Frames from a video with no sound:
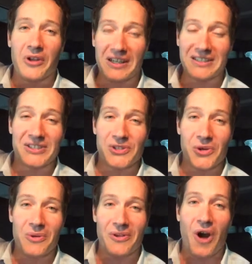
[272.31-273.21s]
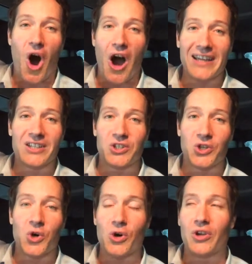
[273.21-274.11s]
actually sure whether I could
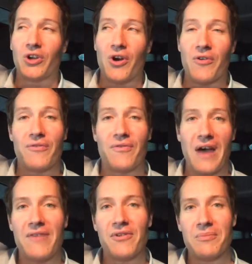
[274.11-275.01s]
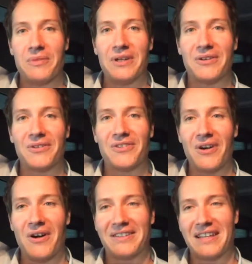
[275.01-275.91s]
cook her favorite meal,
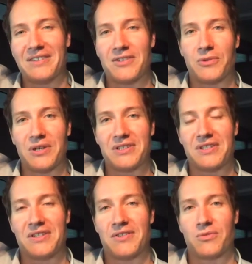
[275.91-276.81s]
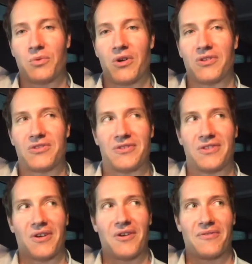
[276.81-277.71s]
so I take this question as what is
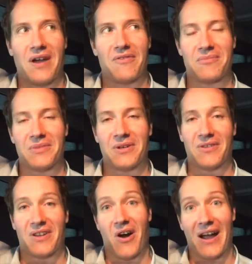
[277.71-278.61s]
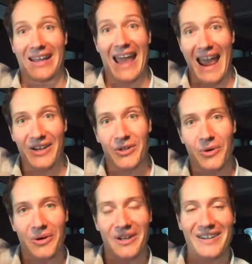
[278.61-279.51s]
her favorite meal that I can
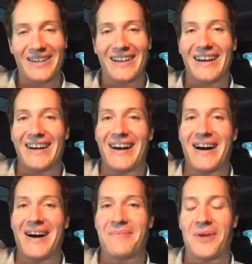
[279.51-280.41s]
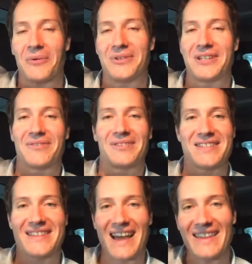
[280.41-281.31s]
cook. I would definitely
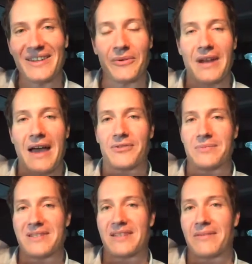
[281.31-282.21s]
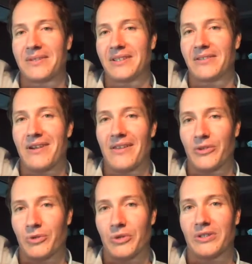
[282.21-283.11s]
say that it would have to be something around the
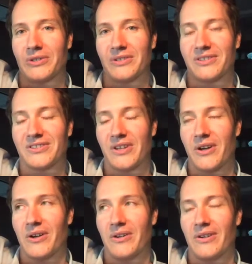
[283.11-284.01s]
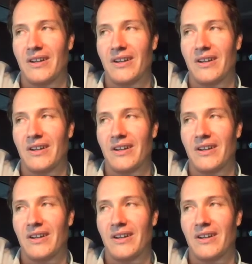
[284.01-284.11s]
grill. So,